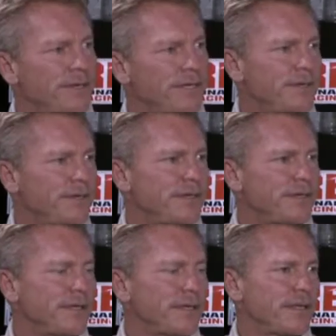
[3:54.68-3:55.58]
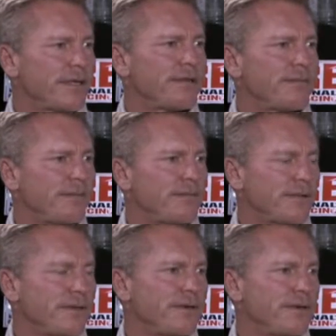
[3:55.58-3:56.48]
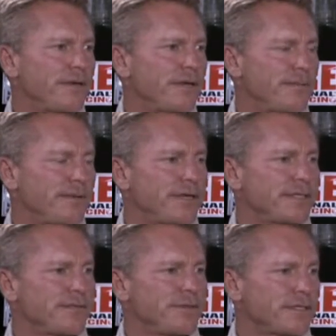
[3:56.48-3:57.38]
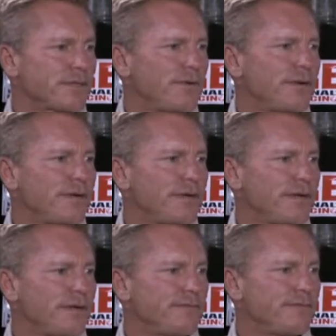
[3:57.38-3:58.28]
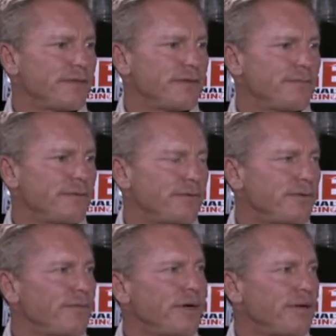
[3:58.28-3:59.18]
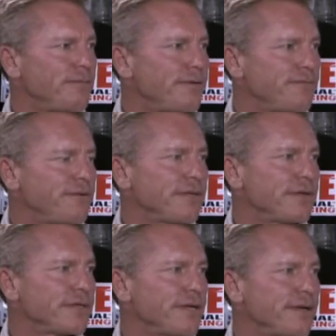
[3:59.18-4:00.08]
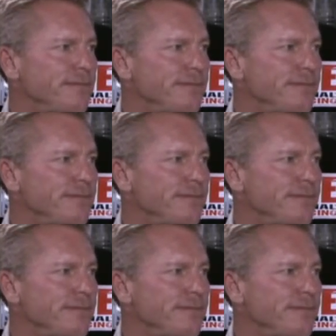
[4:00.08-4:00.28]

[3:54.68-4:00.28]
do, and a lot of the people that are helping us with SCORE have uh, been with Wide Open for a long time.